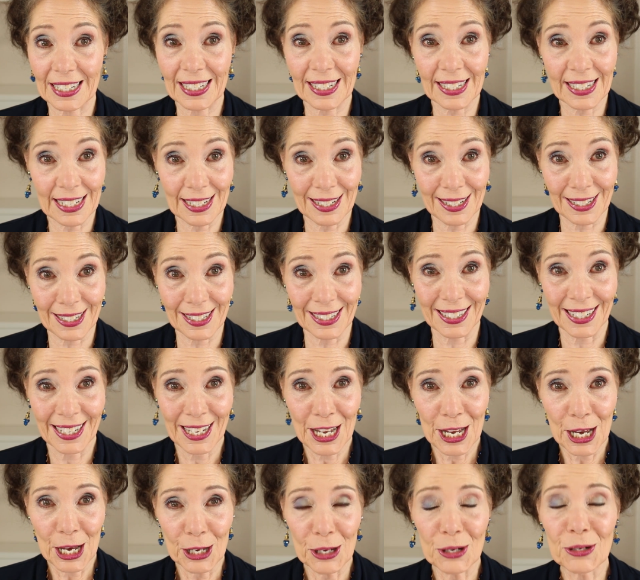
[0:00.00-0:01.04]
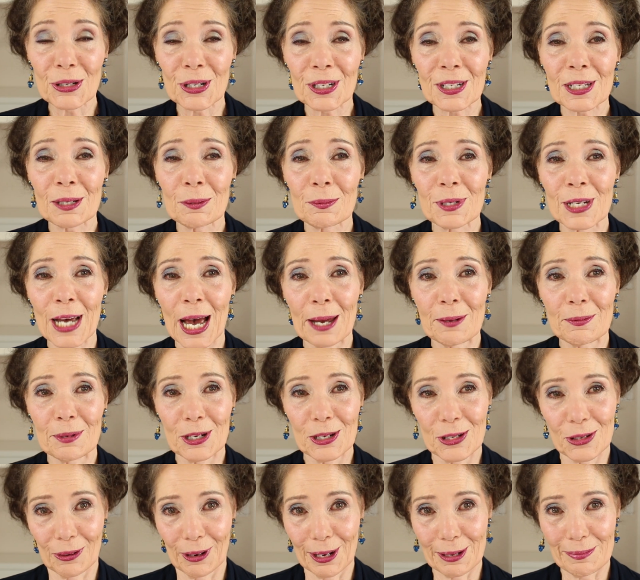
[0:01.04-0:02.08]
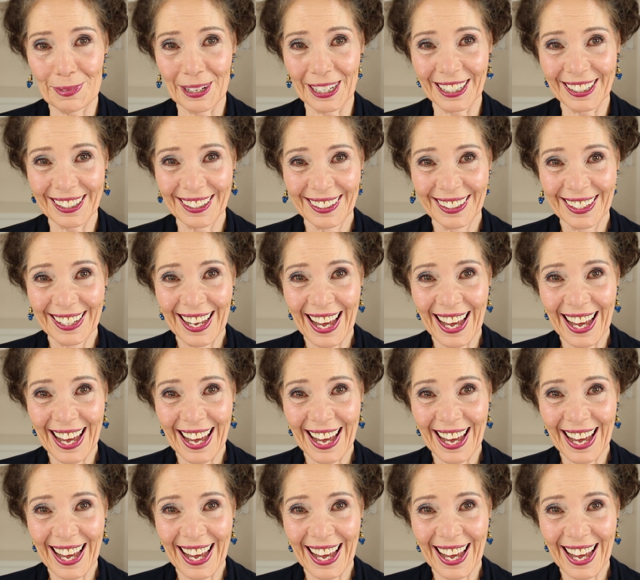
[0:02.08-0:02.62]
season, you took some time to join me.